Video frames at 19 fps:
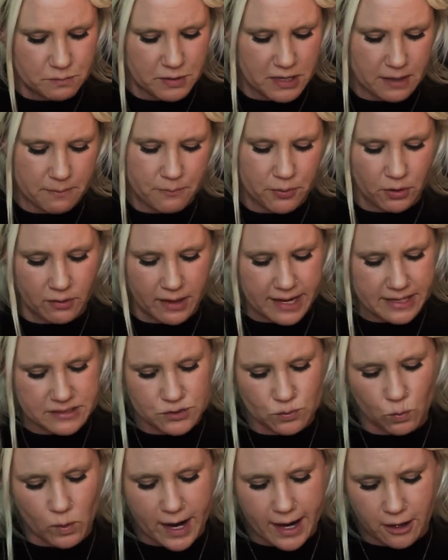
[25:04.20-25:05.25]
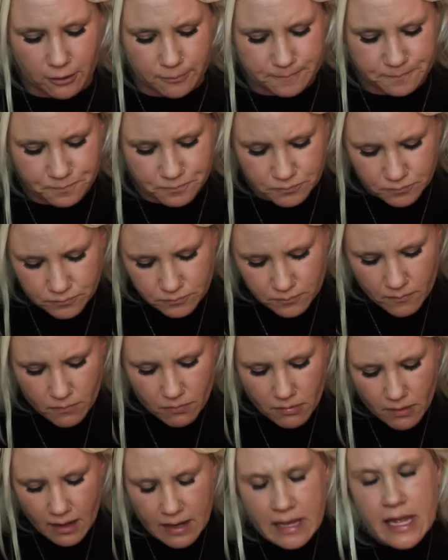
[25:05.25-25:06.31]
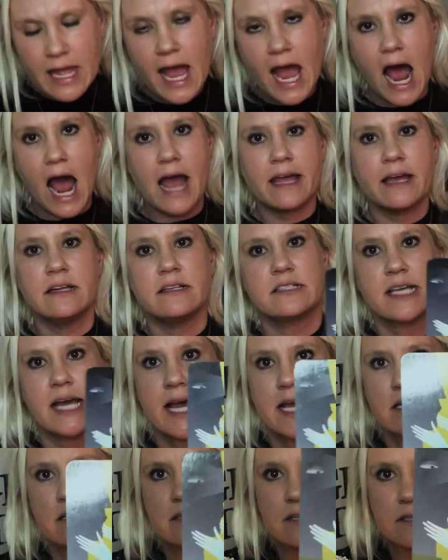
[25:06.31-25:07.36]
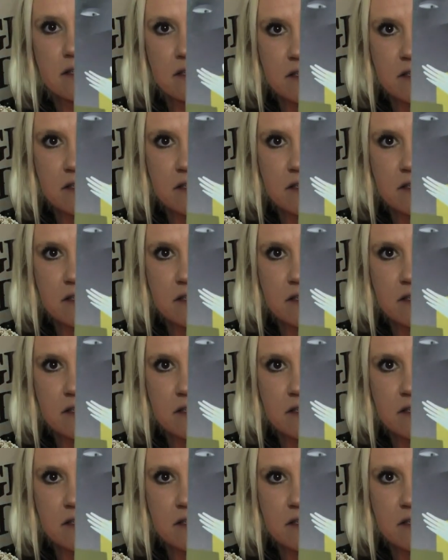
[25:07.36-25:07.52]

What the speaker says: people as well. I intend to